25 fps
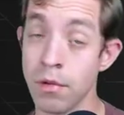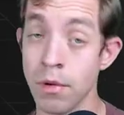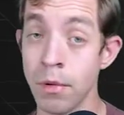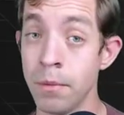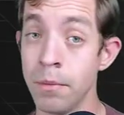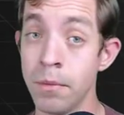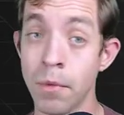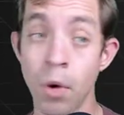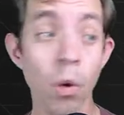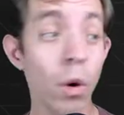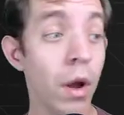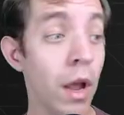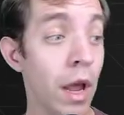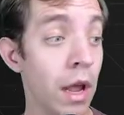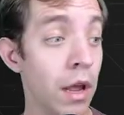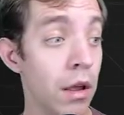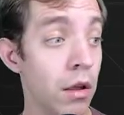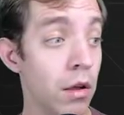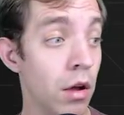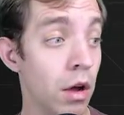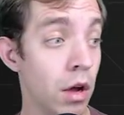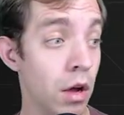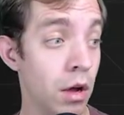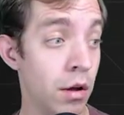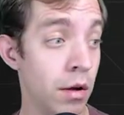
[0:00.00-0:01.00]
Okay,
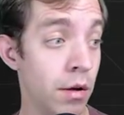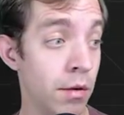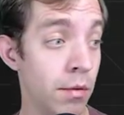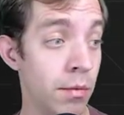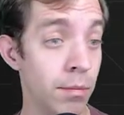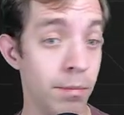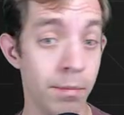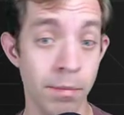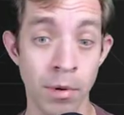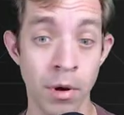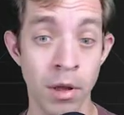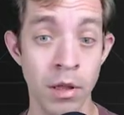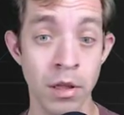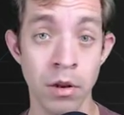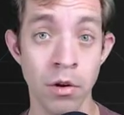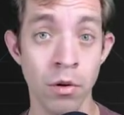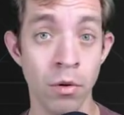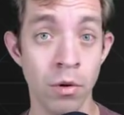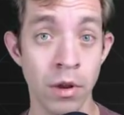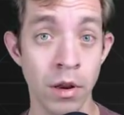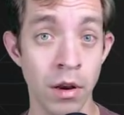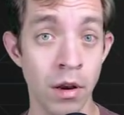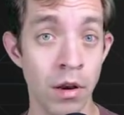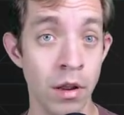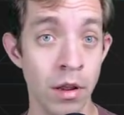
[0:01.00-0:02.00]
but you don't
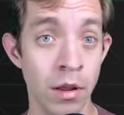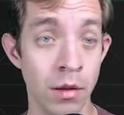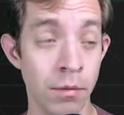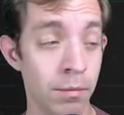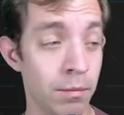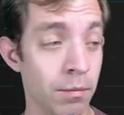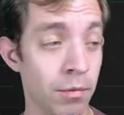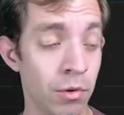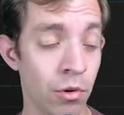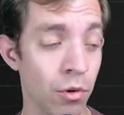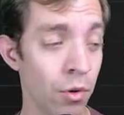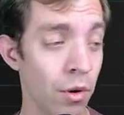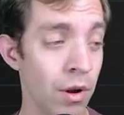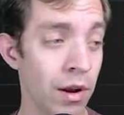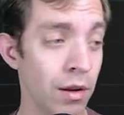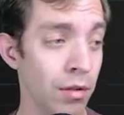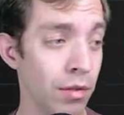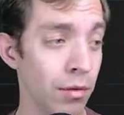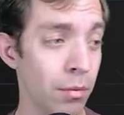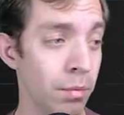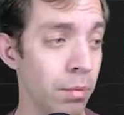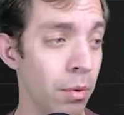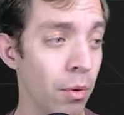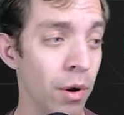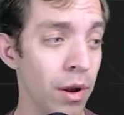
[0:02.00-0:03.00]
get any credits or
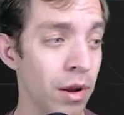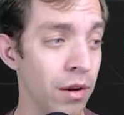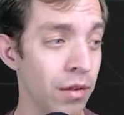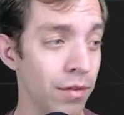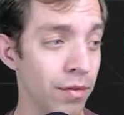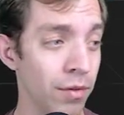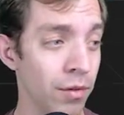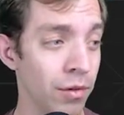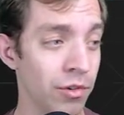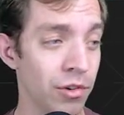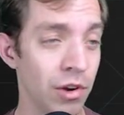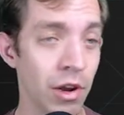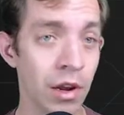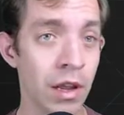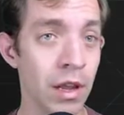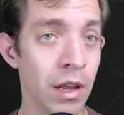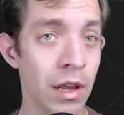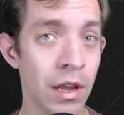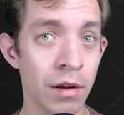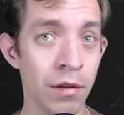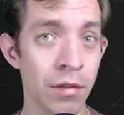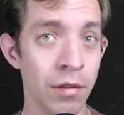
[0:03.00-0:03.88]
points for checking in,